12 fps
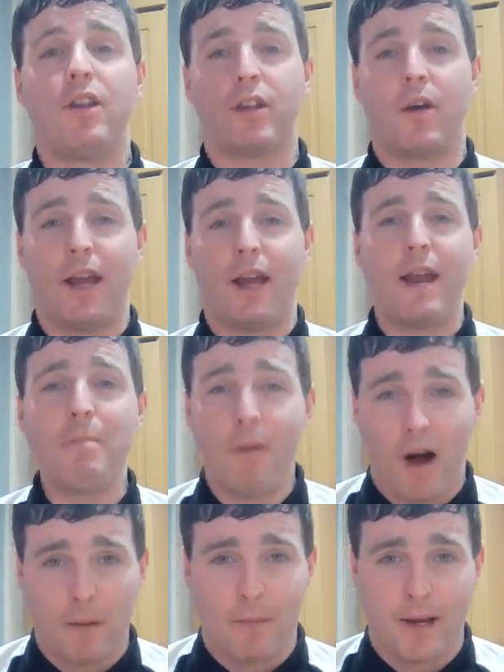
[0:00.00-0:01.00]
So in
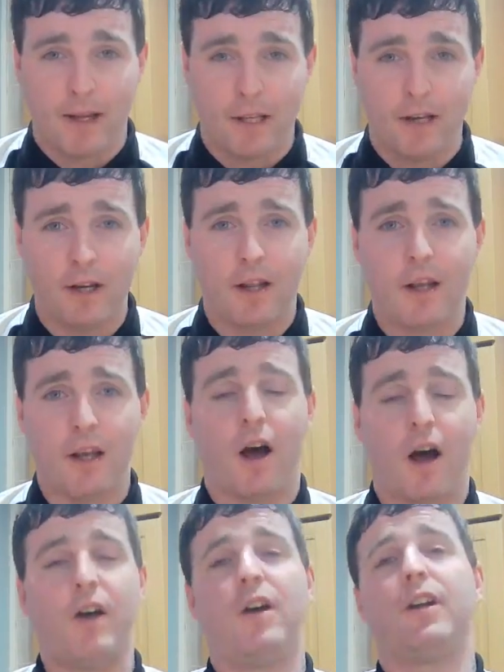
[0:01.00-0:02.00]
my opinion,
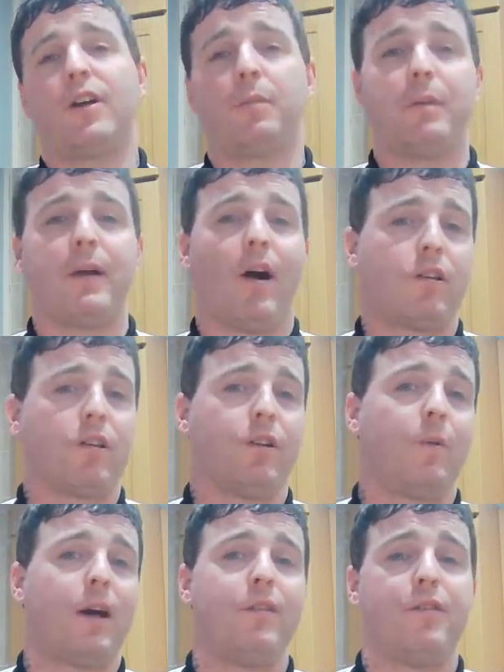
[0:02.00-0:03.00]
I heard it could be
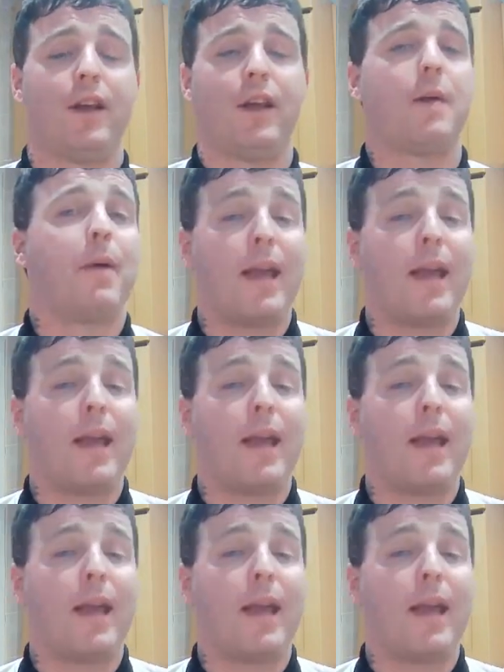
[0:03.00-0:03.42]
Arsenal and Villa,